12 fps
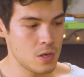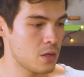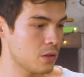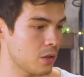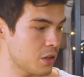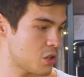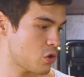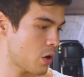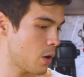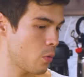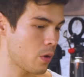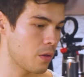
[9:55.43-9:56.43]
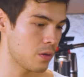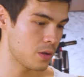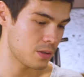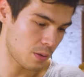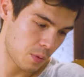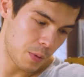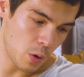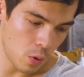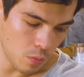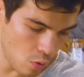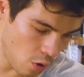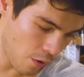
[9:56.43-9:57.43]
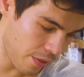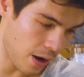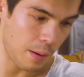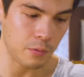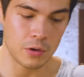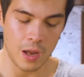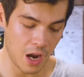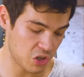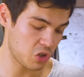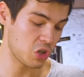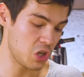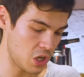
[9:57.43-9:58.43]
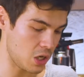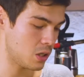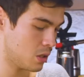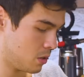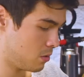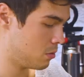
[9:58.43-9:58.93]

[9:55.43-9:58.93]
So let's try one of these. I'm gonna make one more that I'm gonna actually eat.